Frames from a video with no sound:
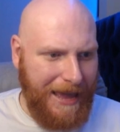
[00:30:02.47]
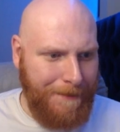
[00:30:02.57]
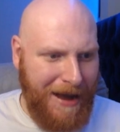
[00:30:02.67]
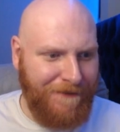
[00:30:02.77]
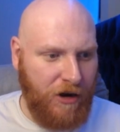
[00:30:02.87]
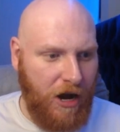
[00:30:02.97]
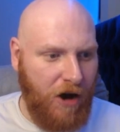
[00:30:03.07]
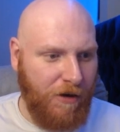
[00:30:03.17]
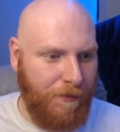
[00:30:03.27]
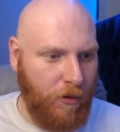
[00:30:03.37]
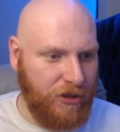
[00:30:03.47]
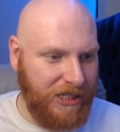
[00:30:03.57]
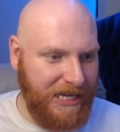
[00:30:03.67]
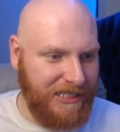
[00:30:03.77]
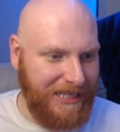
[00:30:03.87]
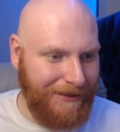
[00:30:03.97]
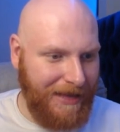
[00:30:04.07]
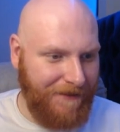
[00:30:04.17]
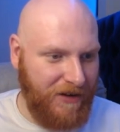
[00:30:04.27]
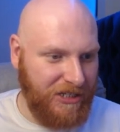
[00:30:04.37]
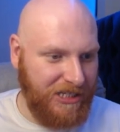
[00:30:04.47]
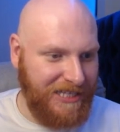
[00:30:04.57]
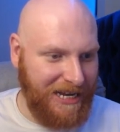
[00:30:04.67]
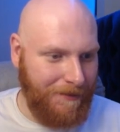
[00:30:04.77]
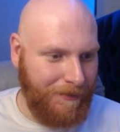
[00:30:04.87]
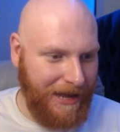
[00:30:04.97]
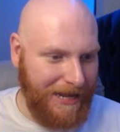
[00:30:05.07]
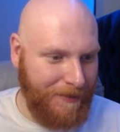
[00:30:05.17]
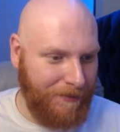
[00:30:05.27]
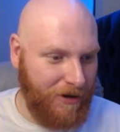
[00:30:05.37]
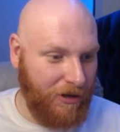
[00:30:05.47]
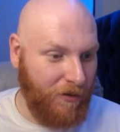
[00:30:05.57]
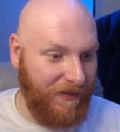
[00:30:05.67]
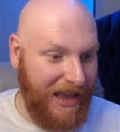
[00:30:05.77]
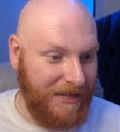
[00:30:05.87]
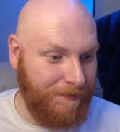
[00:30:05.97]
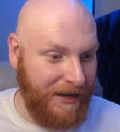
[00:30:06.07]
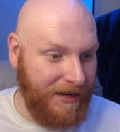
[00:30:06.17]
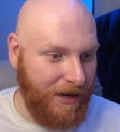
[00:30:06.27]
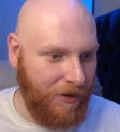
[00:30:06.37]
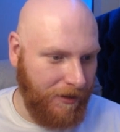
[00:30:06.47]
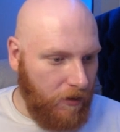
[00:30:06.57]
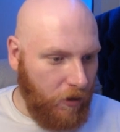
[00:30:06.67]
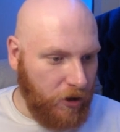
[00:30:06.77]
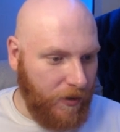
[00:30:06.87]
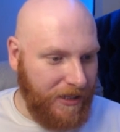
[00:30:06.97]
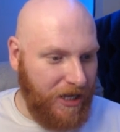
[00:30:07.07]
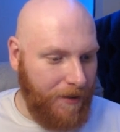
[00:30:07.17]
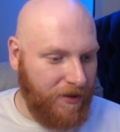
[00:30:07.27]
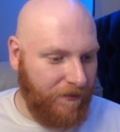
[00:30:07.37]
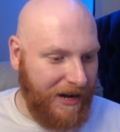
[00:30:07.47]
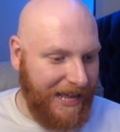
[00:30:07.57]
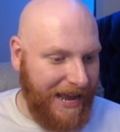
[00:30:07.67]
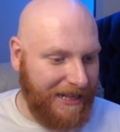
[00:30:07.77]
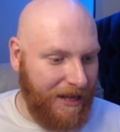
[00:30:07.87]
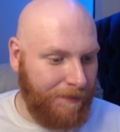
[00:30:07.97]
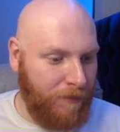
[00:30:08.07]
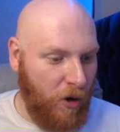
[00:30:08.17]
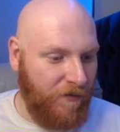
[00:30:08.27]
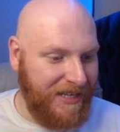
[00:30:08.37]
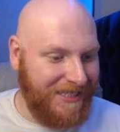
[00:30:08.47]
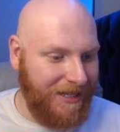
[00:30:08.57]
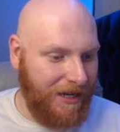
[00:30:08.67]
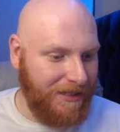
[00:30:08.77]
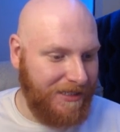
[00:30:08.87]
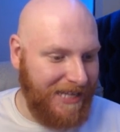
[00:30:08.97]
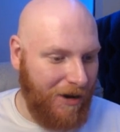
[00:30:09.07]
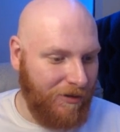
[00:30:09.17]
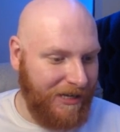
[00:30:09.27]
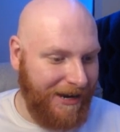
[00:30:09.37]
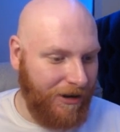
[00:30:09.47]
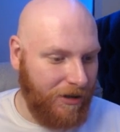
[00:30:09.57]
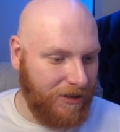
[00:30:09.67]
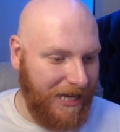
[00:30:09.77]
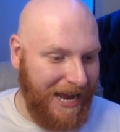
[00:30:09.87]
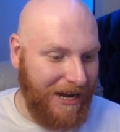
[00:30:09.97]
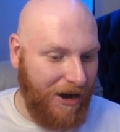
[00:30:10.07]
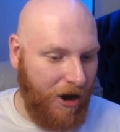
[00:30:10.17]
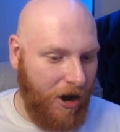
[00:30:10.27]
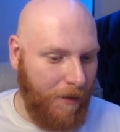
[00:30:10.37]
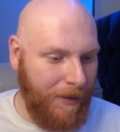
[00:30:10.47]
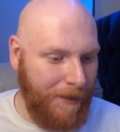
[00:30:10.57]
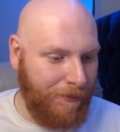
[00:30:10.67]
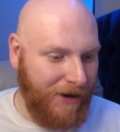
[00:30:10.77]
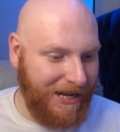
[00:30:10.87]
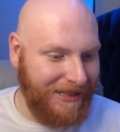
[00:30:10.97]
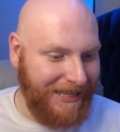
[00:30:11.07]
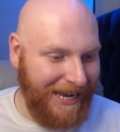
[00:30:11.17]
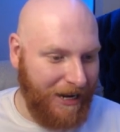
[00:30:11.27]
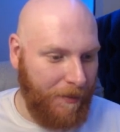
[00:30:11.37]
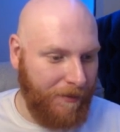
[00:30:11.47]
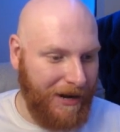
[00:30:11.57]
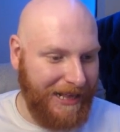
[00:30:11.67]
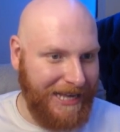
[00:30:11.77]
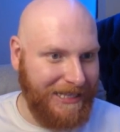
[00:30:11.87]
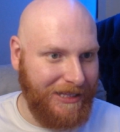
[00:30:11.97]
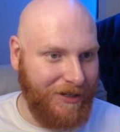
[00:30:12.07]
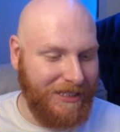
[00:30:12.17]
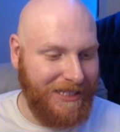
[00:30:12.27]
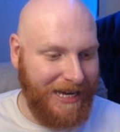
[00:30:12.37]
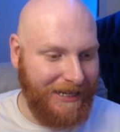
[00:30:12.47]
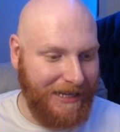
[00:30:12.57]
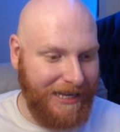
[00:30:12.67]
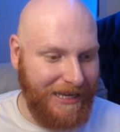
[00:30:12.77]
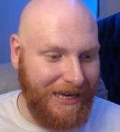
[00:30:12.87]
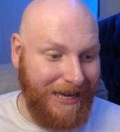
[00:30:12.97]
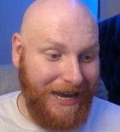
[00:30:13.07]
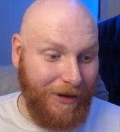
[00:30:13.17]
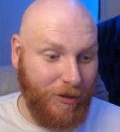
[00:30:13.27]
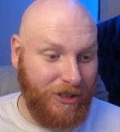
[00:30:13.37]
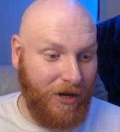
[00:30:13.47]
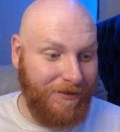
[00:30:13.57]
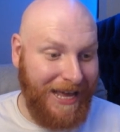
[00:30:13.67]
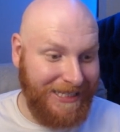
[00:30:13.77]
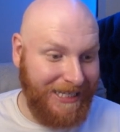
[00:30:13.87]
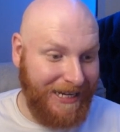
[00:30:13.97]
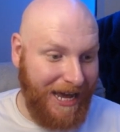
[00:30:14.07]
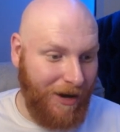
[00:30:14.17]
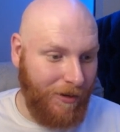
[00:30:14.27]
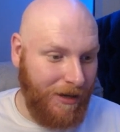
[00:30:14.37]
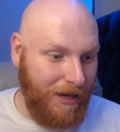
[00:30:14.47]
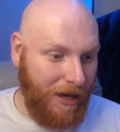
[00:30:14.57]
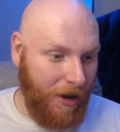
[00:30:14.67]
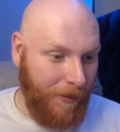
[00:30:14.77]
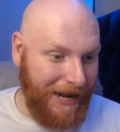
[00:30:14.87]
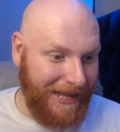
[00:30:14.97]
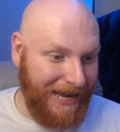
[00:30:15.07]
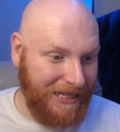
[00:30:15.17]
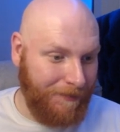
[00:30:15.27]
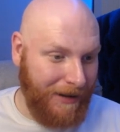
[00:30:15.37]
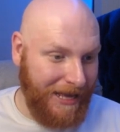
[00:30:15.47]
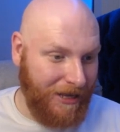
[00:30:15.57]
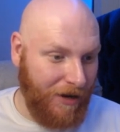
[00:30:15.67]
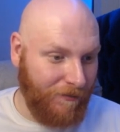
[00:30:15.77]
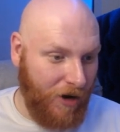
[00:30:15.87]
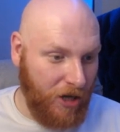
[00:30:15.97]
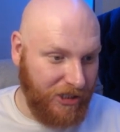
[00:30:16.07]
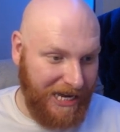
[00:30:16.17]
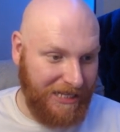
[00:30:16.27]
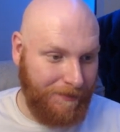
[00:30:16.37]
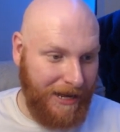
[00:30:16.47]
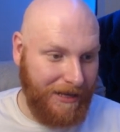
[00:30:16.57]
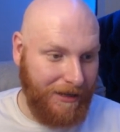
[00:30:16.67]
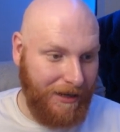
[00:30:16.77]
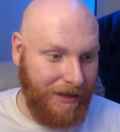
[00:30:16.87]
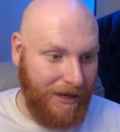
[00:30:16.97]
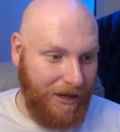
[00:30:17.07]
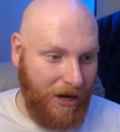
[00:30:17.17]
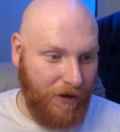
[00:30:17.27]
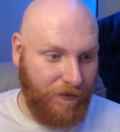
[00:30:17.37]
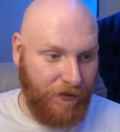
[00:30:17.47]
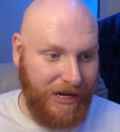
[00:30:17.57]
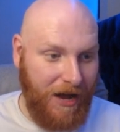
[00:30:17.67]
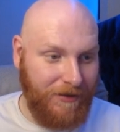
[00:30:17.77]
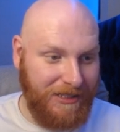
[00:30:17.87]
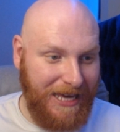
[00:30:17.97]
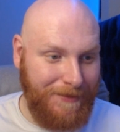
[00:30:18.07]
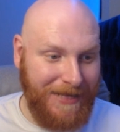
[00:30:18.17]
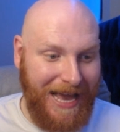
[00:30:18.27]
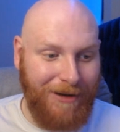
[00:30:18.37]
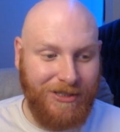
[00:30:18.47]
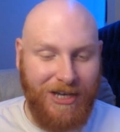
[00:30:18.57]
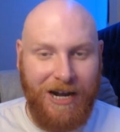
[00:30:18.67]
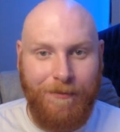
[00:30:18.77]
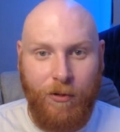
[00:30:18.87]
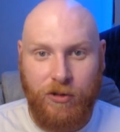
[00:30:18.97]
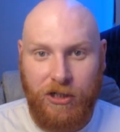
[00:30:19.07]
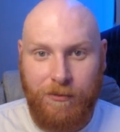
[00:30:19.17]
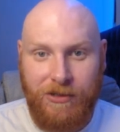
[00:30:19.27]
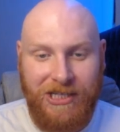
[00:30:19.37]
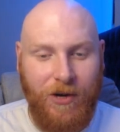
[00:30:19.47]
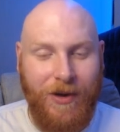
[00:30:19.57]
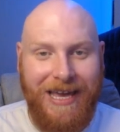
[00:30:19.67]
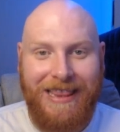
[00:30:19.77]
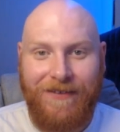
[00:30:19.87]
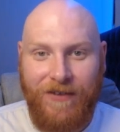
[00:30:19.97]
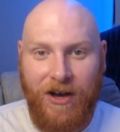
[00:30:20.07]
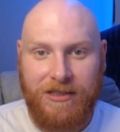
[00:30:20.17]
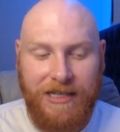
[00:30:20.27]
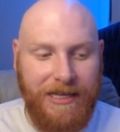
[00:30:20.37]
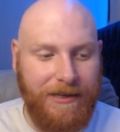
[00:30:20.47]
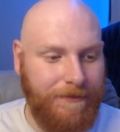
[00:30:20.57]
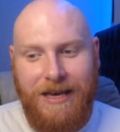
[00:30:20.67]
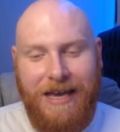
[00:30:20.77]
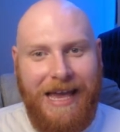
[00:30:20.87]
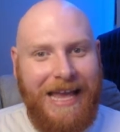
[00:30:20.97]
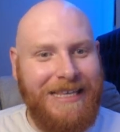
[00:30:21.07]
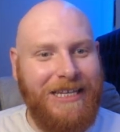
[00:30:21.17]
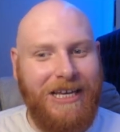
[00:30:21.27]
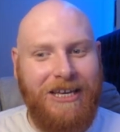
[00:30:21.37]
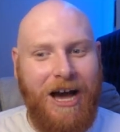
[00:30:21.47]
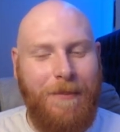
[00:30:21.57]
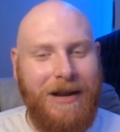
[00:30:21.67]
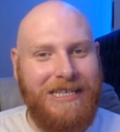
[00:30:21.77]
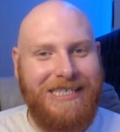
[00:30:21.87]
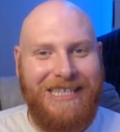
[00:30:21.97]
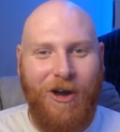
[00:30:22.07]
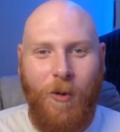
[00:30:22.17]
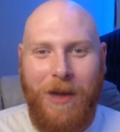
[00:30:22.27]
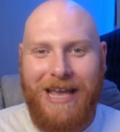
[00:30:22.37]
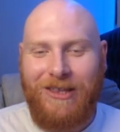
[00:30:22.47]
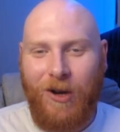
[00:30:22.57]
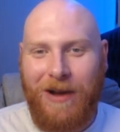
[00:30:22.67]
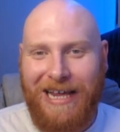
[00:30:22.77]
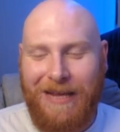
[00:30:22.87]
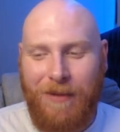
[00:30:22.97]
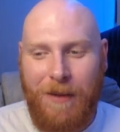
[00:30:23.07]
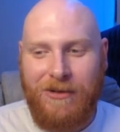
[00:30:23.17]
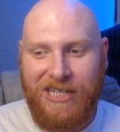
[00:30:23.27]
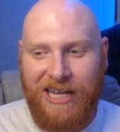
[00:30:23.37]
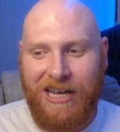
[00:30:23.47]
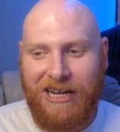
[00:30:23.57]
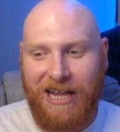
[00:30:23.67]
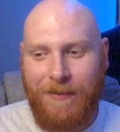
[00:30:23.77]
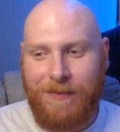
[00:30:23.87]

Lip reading: Mafra are a Portuguese team there, finishing in 2nd place, been promoted along with Espinho. Also, in terms of relegated clubs, Boa Vista, Salgueiros and RB Bragantino have been relegated to the 2nd League. And also Nacional, Wydad Casablanca and Raja Casablanca are the 3 other teams outside of Portugal and Brazil in the First League. Into the cup, and it's still being dominated by Brazilian clubs.